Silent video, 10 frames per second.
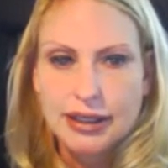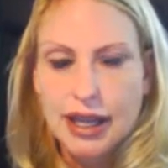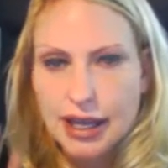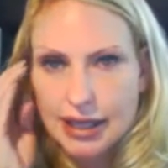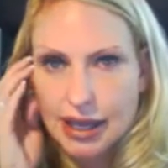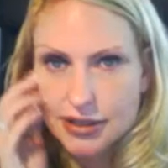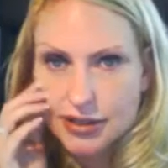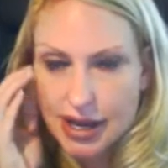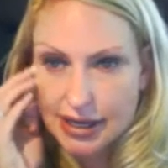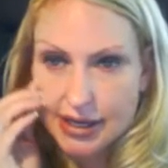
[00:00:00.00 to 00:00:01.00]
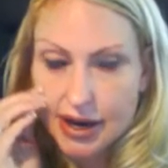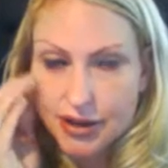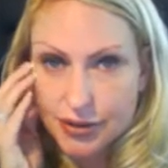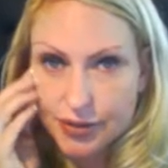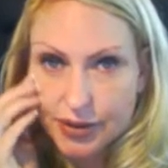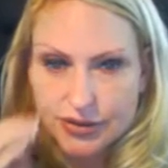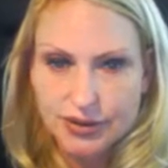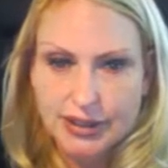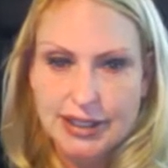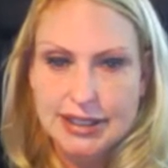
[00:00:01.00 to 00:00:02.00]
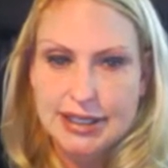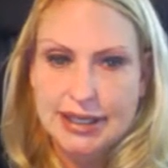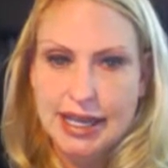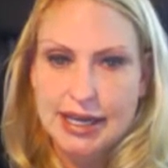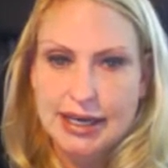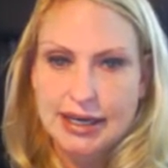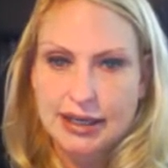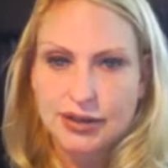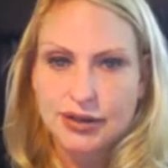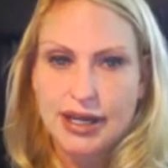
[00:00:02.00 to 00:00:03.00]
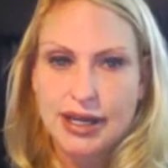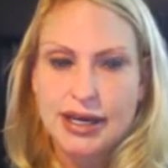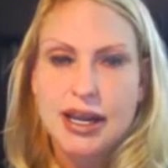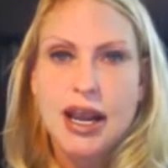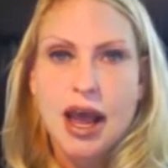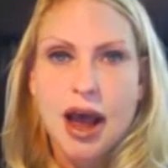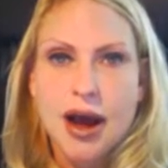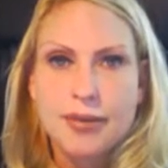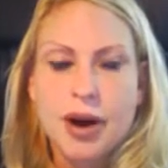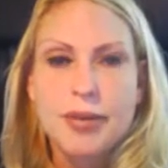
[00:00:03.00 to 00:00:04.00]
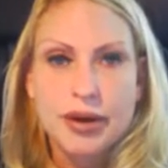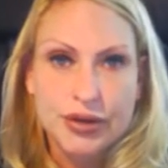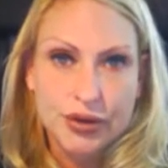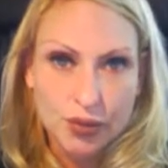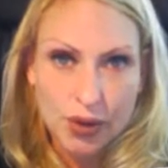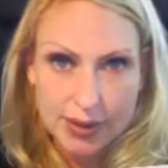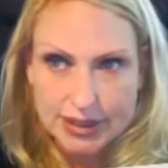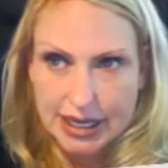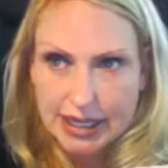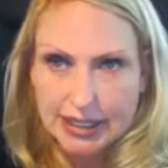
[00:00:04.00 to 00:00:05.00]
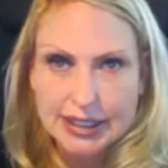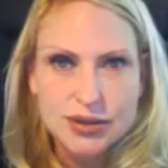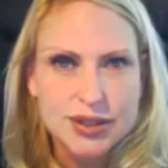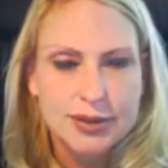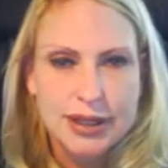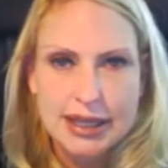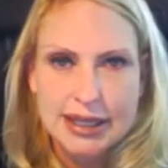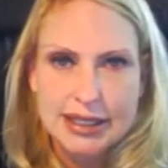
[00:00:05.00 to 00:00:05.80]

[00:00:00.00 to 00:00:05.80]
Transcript: And they also had another press release that they had included about their website, and this was something that they